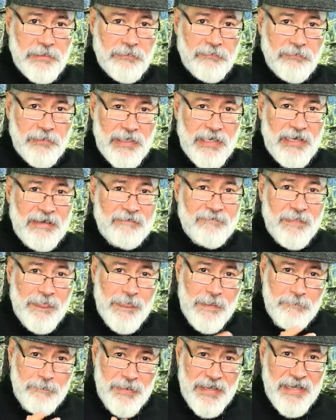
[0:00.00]
we have
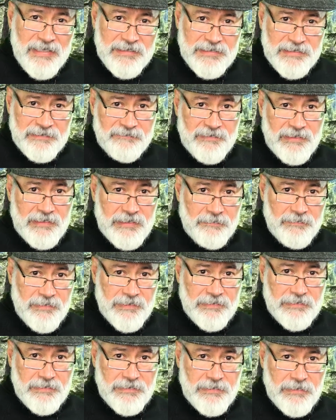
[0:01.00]
passive
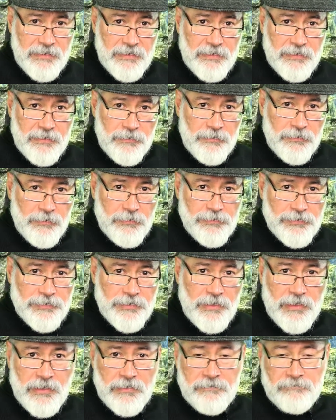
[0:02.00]
elements. Those
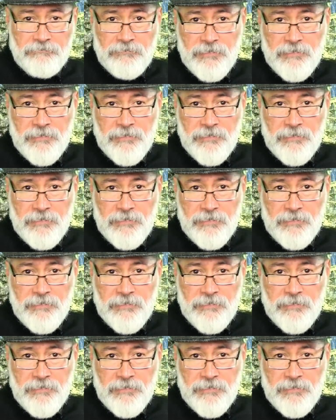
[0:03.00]
are